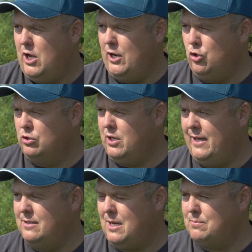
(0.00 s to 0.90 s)
It does it
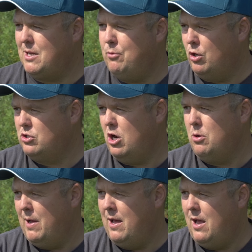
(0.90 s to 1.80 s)
in September and
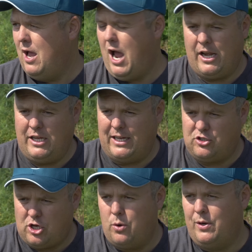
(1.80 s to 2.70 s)
October, and you get
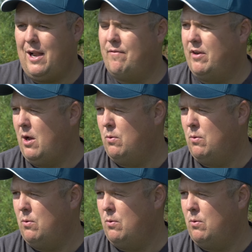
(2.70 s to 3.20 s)
towed in every go.